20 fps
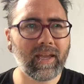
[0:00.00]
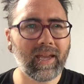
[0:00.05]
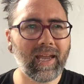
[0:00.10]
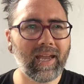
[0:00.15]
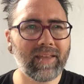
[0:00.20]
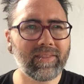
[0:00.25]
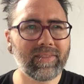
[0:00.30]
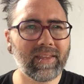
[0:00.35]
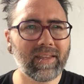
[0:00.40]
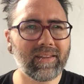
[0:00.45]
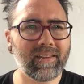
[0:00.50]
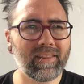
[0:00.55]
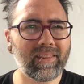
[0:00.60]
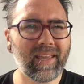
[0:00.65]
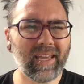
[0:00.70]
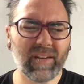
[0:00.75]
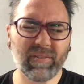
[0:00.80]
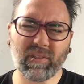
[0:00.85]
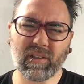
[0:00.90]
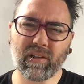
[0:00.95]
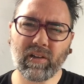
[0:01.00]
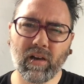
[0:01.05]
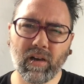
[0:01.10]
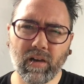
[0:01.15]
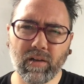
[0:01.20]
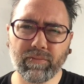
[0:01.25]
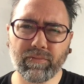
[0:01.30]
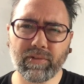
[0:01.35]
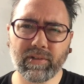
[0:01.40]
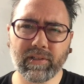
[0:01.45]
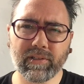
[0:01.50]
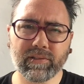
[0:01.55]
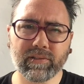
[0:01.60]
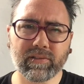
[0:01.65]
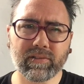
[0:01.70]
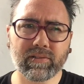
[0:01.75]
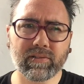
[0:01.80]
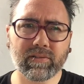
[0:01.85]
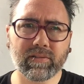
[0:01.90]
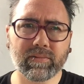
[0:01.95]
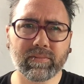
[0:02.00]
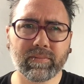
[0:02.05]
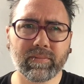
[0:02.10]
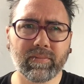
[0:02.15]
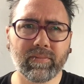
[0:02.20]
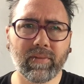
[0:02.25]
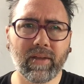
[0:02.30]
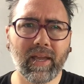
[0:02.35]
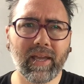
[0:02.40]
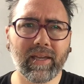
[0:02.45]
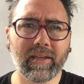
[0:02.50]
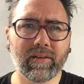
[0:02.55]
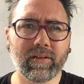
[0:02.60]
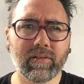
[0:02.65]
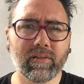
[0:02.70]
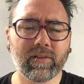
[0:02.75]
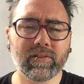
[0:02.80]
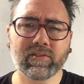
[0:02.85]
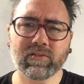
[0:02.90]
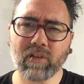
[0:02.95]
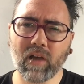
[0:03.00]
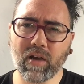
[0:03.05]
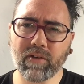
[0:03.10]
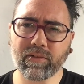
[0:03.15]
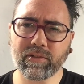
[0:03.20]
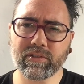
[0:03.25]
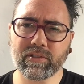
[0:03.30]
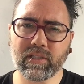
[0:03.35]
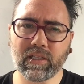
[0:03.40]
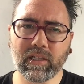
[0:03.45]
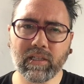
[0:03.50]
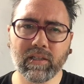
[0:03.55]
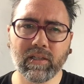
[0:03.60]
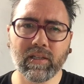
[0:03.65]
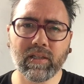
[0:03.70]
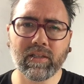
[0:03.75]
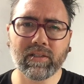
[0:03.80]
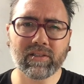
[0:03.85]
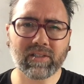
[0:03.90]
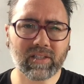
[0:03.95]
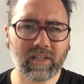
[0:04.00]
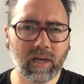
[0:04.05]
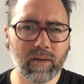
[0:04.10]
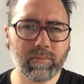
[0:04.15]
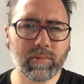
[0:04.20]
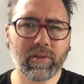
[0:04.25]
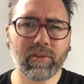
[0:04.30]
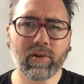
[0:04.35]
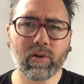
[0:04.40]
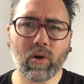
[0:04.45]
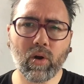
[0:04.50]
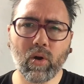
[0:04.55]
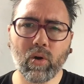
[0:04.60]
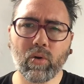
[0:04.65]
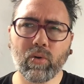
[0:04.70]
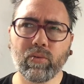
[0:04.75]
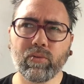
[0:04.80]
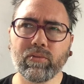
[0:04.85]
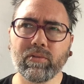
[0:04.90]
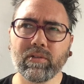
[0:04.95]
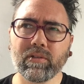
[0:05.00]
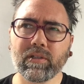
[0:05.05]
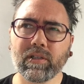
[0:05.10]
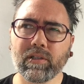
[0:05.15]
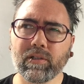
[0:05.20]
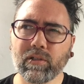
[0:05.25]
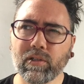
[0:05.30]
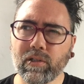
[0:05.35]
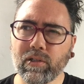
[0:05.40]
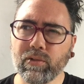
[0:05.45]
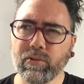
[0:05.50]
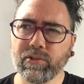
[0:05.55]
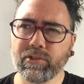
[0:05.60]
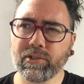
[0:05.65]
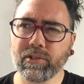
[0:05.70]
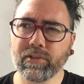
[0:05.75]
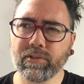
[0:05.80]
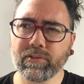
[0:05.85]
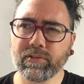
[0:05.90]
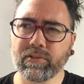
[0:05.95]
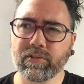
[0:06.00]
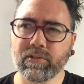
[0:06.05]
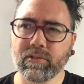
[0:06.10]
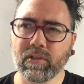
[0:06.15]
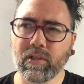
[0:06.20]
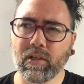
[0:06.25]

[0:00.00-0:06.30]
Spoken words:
and that they have the confidence and the sovereignty to come to their own conclusions,